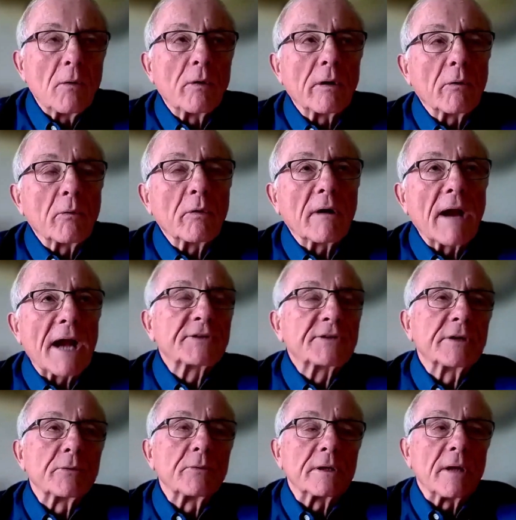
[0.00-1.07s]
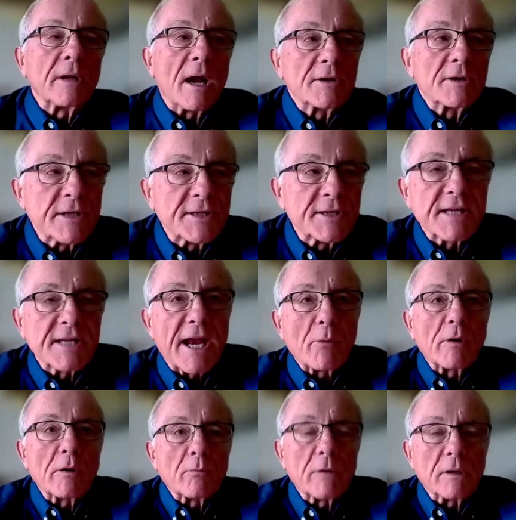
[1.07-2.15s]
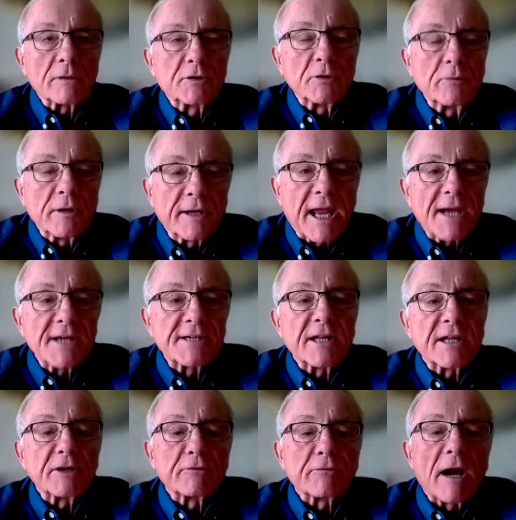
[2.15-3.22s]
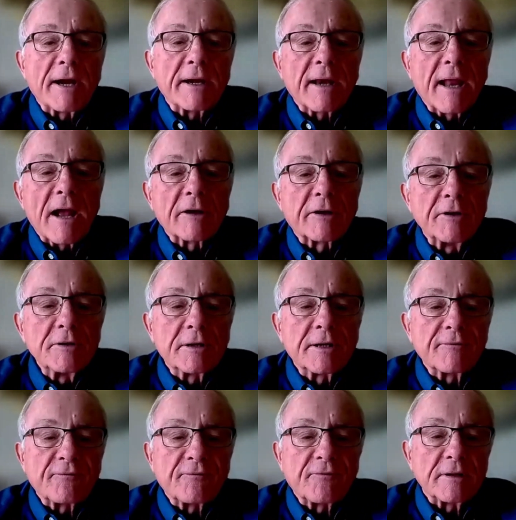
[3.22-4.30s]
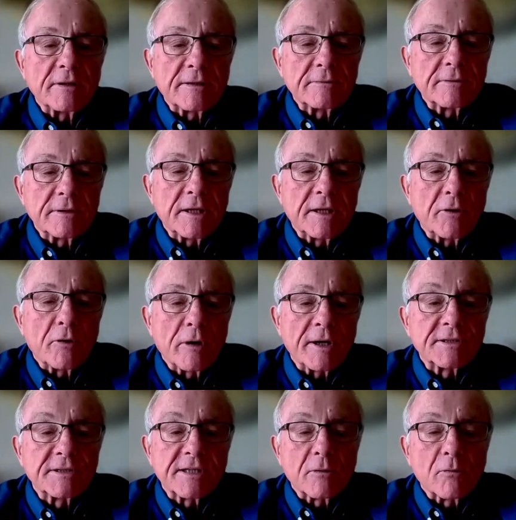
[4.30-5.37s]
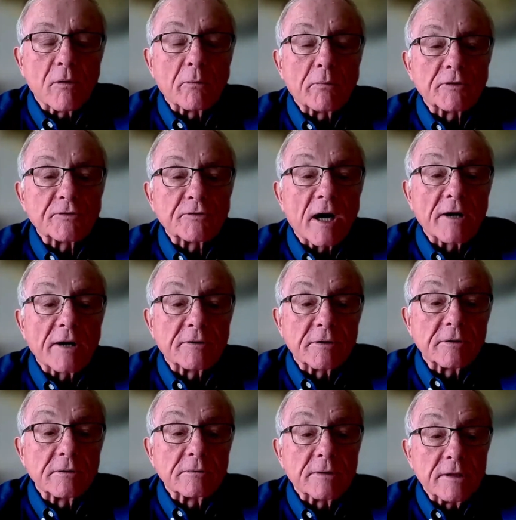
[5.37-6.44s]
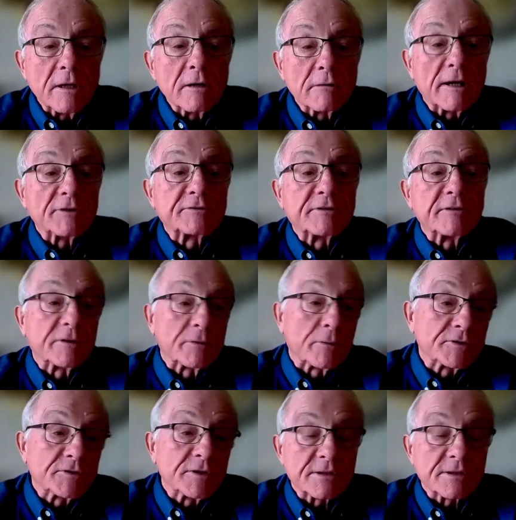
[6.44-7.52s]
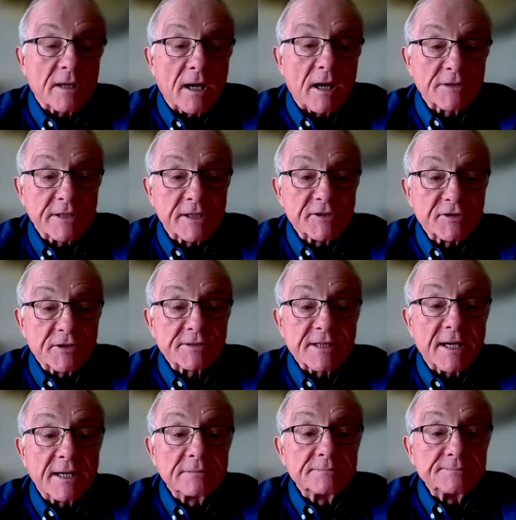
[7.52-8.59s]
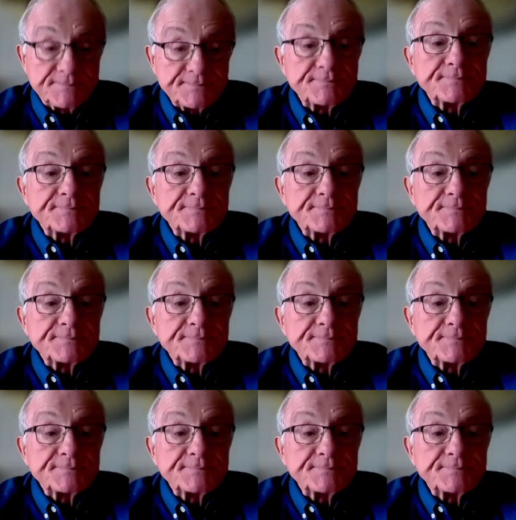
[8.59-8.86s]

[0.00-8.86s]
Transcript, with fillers: we're actually, what Ajay is saying, we're doing a case study right now. Can you give Phil, the audience, into what we're trying to do relative to what Ajay just said?